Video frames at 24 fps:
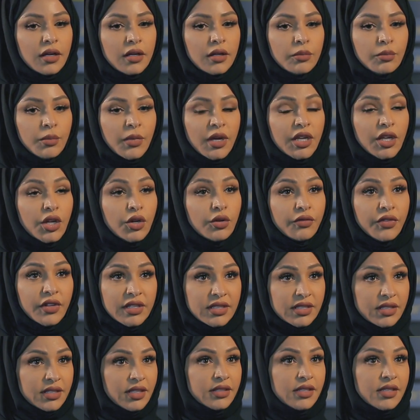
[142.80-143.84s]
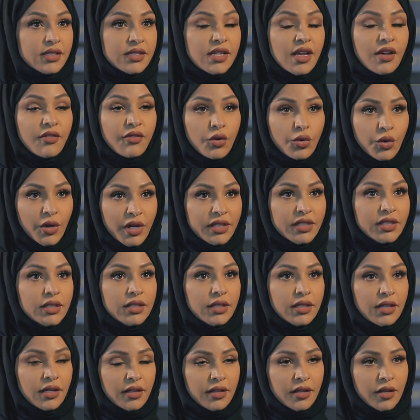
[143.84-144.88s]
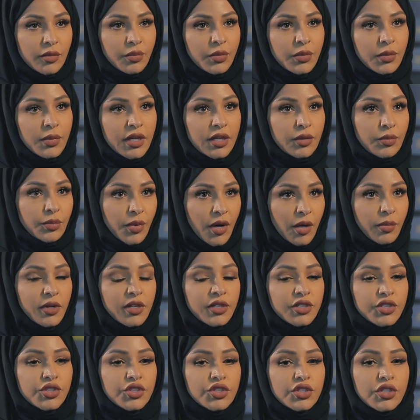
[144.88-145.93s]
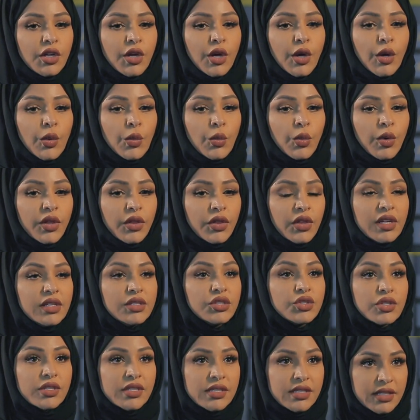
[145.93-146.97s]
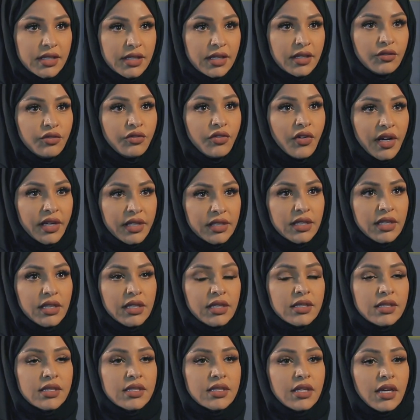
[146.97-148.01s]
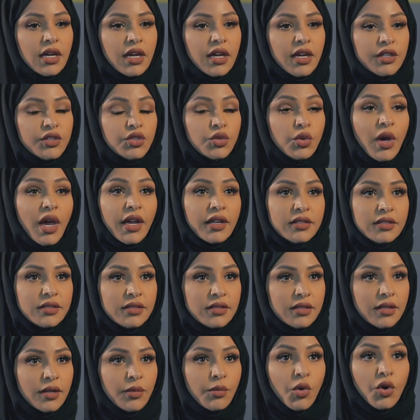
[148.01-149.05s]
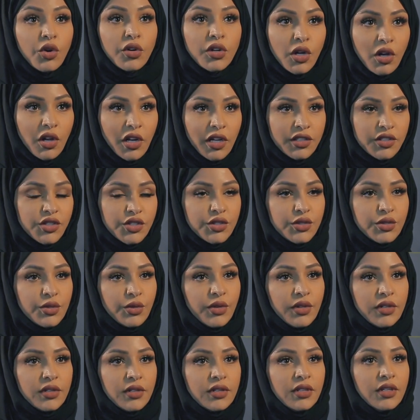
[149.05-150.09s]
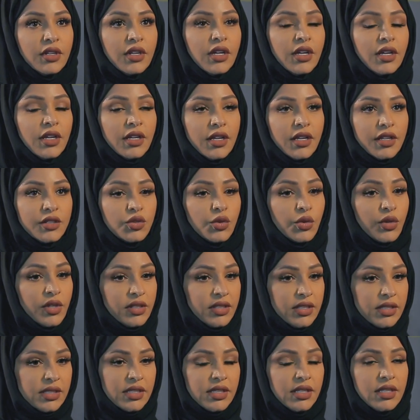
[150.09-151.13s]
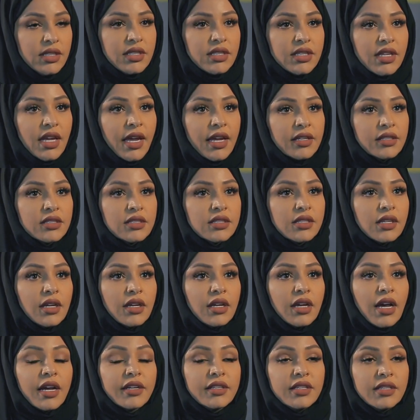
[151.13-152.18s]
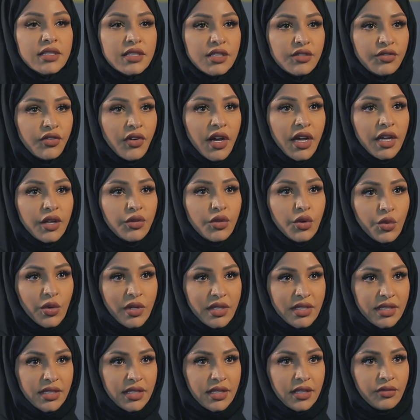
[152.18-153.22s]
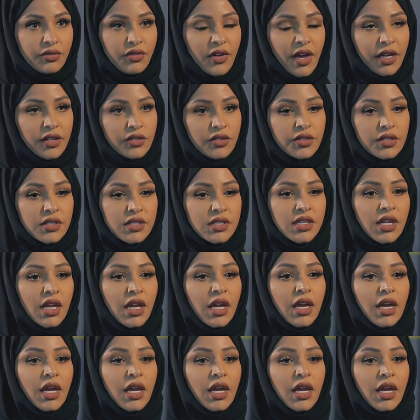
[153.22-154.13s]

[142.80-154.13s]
Many of these studies have already been published with interesting findings to add more knowledge to the disease and identifying the risk factors.